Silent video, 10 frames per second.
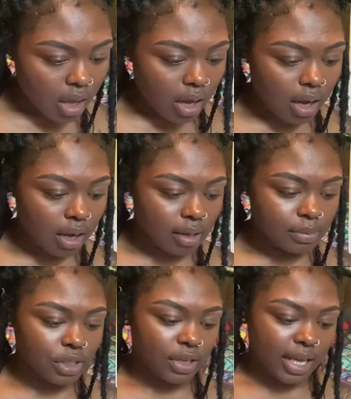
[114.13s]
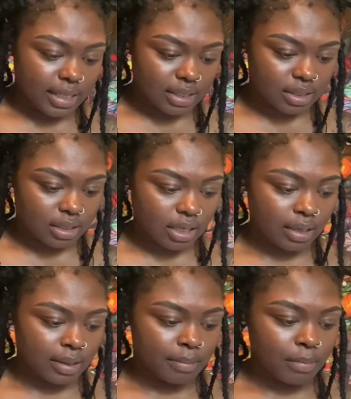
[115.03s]
So yes,
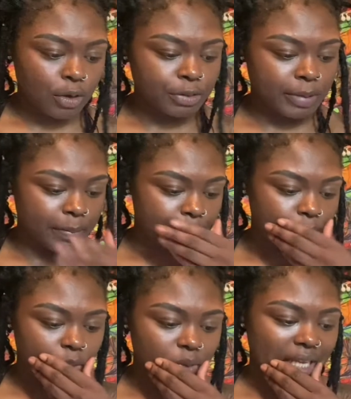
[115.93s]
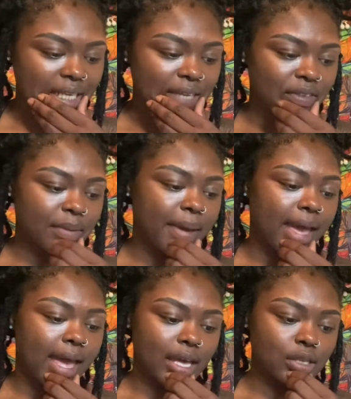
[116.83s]
most people, they live in the
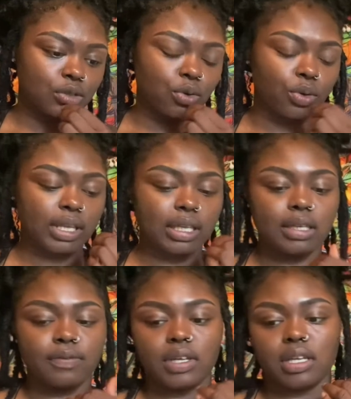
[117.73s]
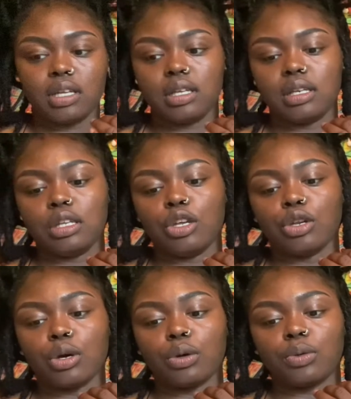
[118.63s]
past, or they live in,
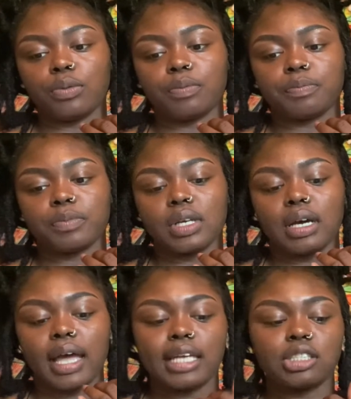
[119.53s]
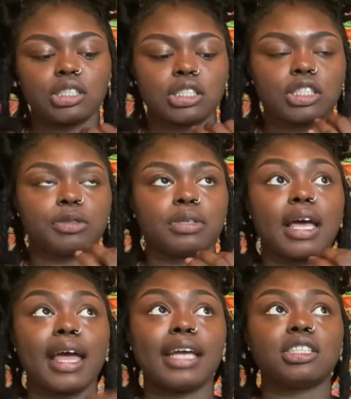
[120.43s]
an
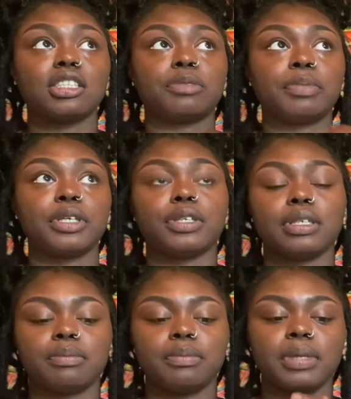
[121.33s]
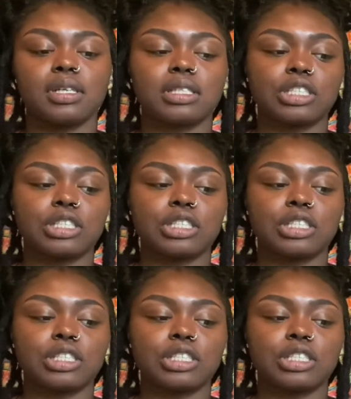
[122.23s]
anxious spirit because they